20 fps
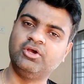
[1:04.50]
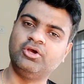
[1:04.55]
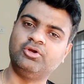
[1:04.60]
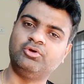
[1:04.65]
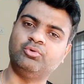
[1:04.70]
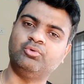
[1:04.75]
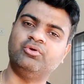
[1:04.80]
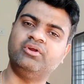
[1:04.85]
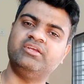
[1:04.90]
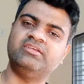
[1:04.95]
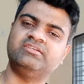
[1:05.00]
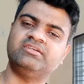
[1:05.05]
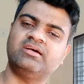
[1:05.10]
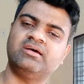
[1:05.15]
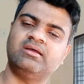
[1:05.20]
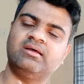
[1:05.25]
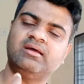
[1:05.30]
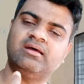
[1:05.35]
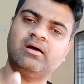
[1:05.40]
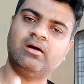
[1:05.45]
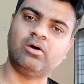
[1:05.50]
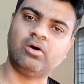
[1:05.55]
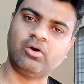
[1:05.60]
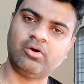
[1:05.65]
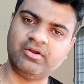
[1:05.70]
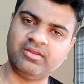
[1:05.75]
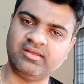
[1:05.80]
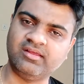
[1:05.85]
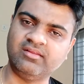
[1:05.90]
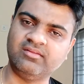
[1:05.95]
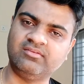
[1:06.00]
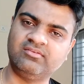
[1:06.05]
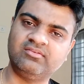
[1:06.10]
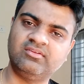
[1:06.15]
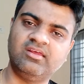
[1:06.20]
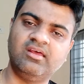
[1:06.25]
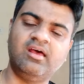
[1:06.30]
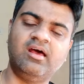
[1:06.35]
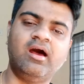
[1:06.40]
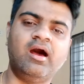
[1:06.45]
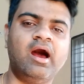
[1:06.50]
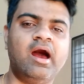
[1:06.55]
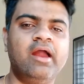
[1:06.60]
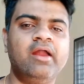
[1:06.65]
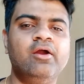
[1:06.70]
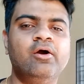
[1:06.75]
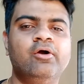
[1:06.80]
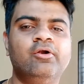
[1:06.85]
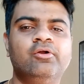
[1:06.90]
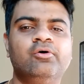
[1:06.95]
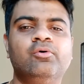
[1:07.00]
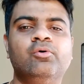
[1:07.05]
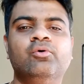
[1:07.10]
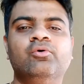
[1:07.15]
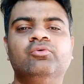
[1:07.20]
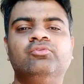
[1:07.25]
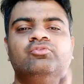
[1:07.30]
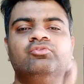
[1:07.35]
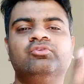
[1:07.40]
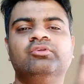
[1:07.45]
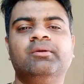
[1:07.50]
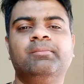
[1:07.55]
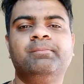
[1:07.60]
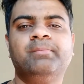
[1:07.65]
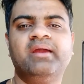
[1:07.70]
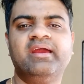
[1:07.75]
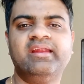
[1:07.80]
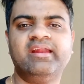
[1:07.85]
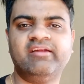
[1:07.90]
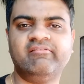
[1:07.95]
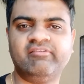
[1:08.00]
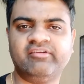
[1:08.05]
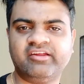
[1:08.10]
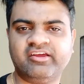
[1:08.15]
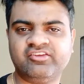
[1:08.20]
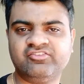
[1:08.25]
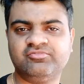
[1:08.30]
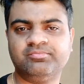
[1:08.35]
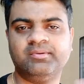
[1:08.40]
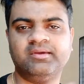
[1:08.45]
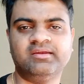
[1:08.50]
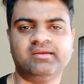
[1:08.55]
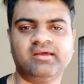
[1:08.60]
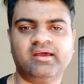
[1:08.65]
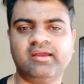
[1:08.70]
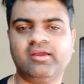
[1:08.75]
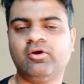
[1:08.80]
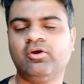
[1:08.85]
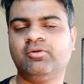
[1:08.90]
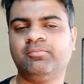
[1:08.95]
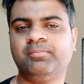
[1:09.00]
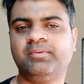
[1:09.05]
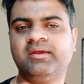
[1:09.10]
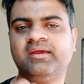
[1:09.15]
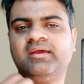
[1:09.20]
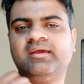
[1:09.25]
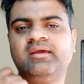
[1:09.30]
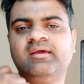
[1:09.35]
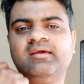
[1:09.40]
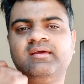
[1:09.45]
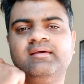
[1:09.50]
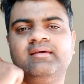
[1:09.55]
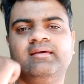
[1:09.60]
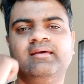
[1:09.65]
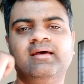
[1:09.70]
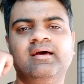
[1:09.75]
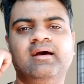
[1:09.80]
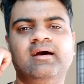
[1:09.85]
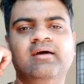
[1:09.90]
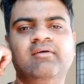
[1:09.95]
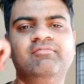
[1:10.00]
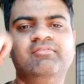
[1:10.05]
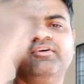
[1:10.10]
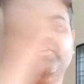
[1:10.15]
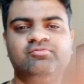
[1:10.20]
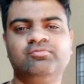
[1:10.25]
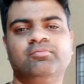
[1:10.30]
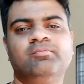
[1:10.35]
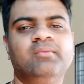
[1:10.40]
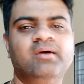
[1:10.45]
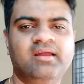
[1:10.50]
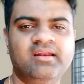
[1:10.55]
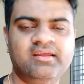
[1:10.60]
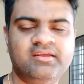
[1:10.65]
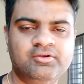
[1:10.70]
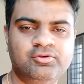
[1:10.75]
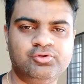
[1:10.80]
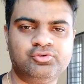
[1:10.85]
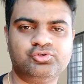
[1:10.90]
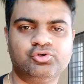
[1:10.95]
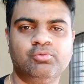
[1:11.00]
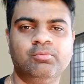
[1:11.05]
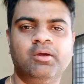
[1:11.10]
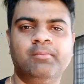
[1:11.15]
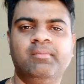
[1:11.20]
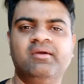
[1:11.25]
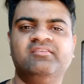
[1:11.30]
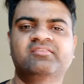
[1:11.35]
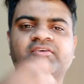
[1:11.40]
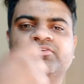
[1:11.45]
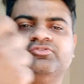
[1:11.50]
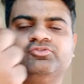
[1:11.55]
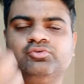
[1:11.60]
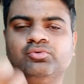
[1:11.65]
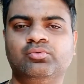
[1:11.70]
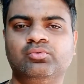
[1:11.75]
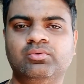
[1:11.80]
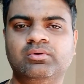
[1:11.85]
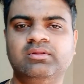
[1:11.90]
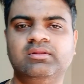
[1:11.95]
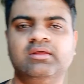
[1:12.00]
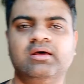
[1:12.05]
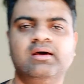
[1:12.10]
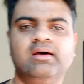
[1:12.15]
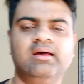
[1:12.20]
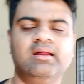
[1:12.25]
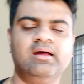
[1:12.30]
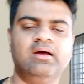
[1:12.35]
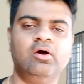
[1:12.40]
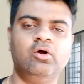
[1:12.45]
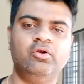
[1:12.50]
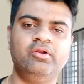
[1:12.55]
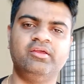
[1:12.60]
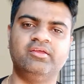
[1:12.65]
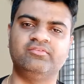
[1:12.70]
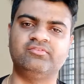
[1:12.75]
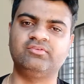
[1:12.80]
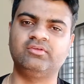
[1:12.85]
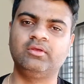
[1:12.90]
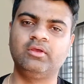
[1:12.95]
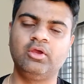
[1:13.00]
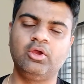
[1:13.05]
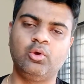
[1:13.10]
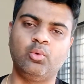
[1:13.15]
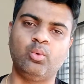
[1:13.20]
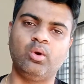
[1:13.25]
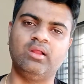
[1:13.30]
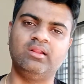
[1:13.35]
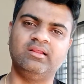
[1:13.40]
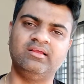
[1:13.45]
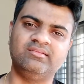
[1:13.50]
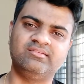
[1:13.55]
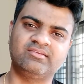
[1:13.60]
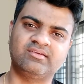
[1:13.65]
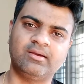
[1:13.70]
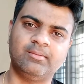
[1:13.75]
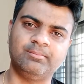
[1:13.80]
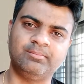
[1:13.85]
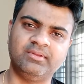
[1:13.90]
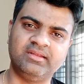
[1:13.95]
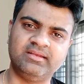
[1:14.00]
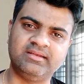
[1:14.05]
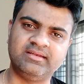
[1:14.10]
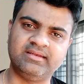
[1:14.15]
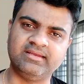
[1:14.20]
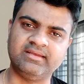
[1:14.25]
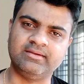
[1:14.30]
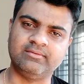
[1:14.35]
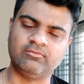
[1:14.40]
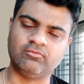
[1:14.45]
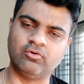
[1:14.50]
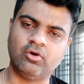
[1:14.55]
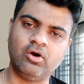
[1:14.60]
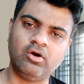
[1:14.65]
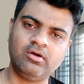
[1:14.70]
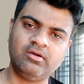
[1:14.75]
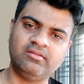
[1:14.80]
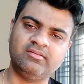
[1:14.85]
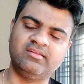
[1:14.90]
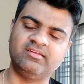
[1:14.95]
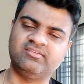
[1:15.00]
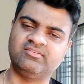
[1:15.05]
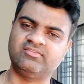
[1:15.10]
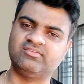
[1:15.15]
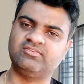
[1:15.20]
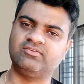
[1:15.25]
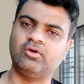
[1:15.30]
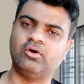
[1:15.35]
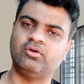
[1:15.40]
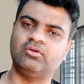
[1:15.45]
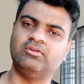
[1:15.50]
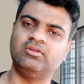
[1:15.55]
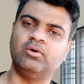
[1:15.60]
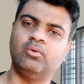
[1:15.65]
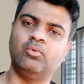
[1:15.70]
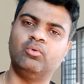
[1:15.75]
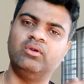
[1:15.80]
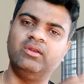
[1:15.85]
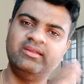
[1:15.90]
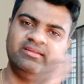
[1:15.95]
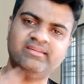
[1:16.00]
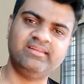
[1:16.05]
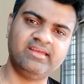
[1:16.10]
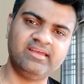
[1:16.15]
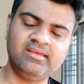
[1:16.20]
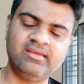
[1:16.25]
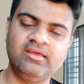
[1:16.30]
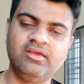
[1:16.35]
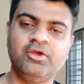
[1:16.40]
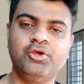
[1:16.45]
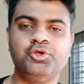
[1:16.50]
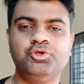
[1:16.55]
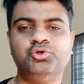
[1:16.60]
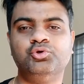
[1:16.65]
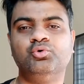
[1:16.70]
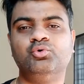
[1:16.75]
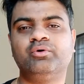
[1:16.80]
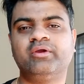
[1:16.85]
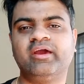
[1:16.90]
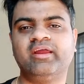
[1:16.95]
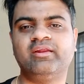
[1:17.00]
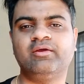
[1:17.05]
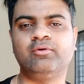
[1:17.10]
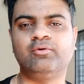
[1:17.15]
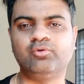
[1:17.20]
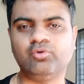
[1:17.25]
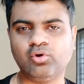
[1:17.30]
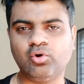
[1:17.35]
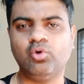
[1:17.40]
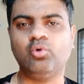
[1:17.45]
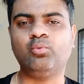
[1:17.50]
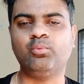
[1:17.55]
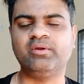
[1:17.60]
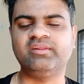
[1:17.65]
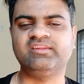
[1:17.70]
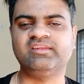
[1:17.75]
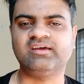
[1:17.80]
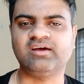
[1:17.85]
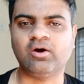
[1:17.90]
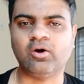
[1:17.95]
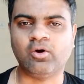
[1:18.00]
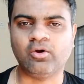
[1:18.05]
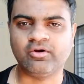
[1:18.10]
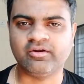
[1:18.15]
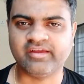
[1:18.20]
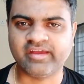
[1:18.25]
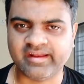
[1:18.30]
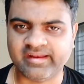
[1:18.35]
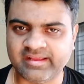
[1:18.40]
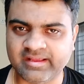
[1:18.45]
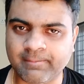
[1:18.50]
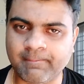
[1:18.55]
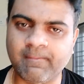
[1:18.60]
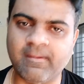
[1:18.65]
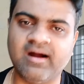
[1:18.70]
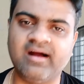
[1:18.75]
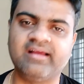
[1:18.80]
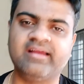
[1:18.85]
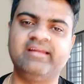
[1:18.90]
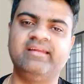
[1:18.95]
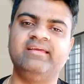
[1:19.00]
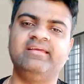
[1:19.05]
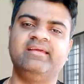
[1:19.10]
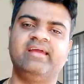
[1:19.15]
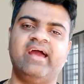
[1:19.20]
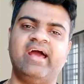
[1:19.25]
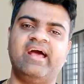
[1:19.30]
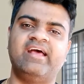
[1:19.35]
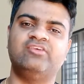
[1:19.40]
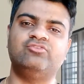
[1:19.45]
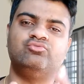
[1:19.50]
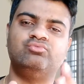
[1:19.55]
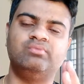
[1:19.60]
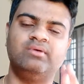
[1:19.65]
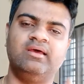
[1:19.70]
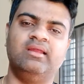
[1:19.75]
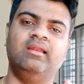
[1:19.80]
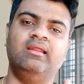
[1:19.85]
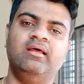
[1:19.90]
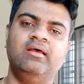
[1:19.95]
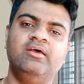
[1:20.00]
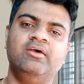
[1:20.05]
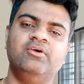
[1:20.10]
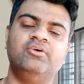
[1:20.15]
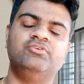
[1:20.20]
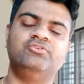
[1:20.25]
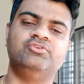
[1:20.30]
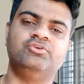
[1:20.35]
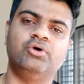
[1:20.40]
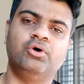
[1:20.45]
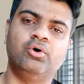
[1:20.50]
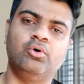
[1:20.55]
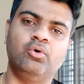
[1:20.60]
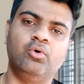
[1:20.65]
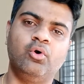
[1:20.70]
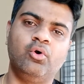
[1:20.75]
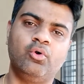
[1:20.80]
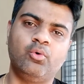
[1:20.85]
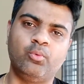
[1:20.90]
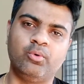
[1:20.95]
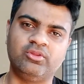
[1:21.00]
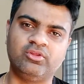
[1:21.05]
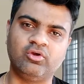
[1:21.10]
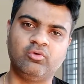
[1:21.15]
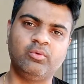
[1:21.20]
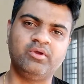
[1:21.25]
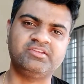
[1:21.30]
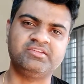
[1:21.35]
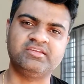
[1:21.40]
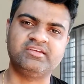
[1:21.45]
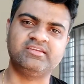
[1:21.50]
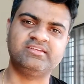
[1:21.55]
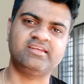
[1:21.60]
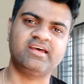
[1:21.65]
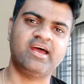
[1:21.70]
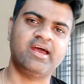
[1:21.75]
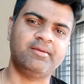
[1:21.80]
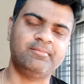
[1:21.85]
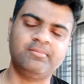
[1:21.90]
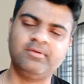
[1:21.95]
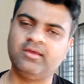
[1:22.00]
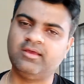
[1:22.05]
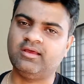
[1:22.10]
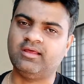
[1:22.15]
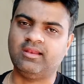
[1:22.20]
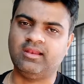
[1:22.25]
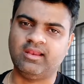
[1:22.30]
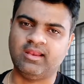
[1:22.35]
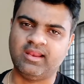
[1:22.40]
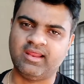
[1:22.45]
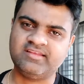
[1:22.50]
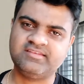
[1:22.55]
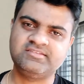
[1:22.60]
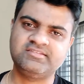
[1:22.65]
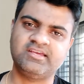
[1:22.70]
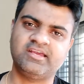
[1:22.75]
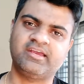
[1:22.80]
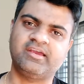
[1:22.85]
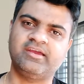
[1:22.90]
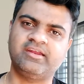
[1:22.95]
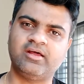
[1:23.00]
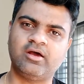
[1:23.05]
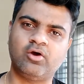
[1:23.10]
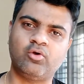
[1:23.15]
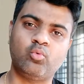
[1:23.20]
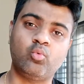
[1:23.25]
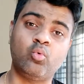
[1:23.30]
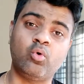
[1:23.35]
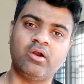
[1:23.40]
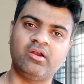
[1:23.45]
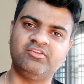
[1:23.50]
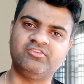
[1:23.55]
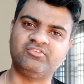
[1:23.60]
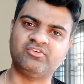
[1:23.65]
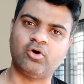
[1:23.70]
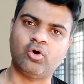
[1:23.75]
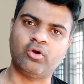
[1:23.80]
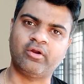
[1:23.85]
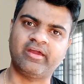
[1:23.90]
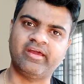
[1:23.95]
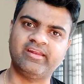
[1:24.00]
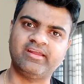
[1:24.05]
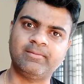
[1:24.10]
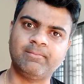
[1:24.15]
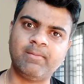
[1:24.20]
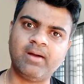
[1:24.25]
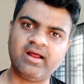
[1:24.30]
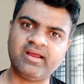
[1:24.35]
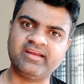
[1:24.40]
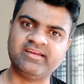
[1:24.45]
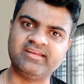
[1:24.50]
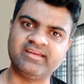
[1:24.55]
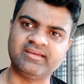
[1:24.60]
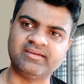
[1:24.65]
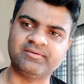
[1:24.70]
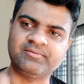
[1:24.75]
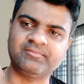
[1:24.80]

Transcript: to reach audience, I gotta go through the paid advertisement. I gotta pay uh, Facebook money to show my message to the audience. Well, it's completely wrong. It's not the only thing. You can grow with organic marketing as well. So, without wasting time, let's check it out. What is organic marketing?